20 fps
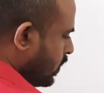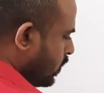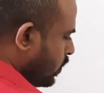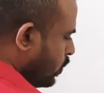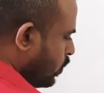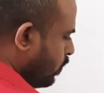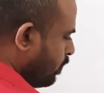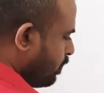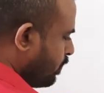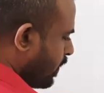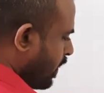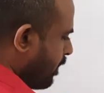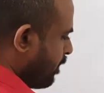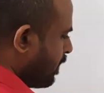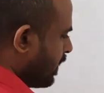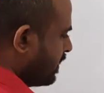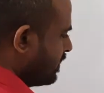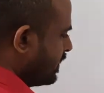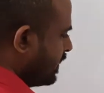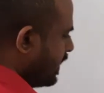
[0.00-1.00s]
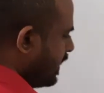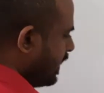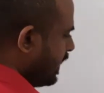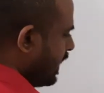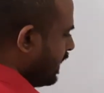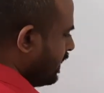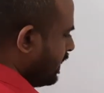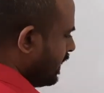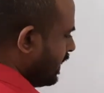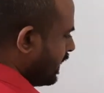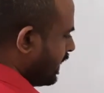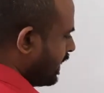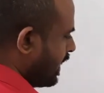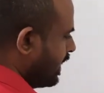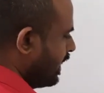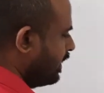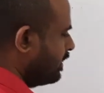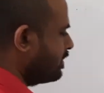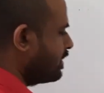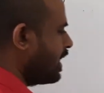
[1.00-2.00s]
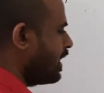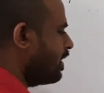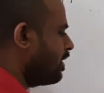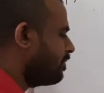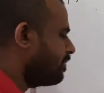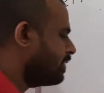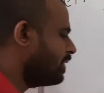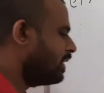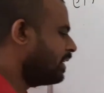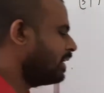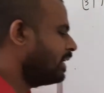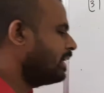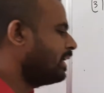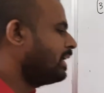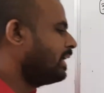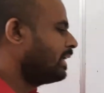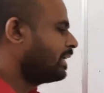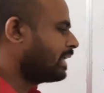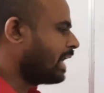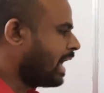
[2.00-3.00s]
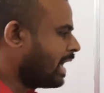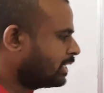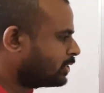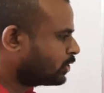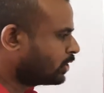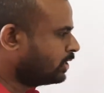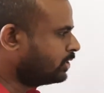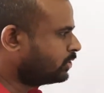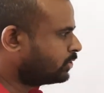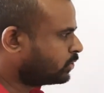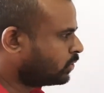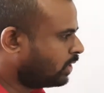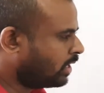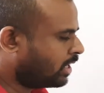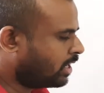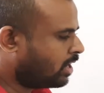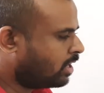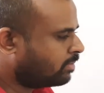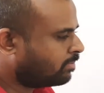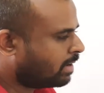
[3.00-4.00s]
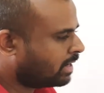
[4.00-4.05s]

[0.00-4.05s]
you represent in the credit side of the cash control account,